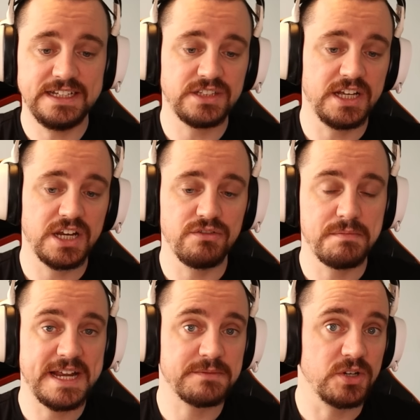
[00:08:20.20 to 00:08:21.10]
As like a
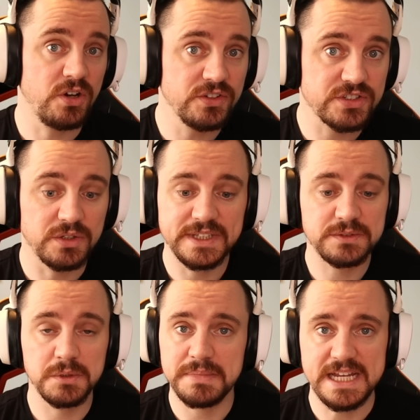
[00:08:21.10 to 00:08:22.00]
replacement console,
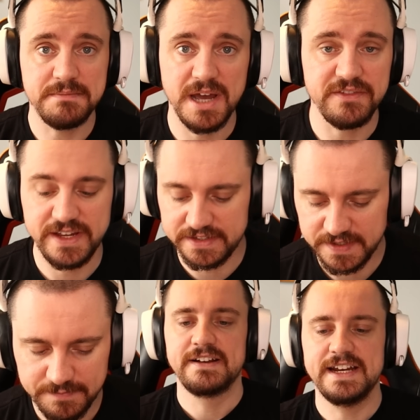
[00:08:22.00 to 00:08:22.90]
this would be
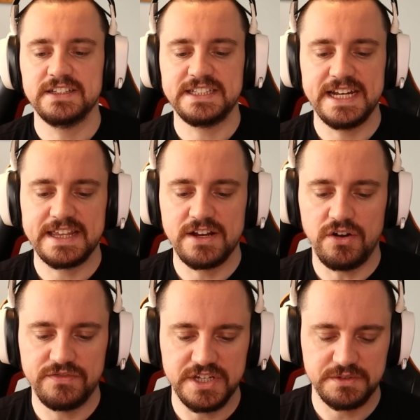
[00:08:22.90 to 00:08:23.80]
perfect. Now, can I see
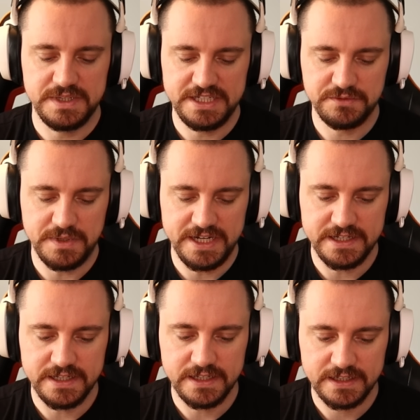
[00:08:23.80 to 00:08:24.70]
anything obvious with this
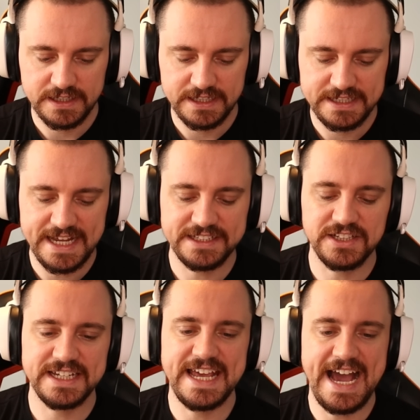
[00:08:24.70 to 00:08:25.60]
one? Yes, I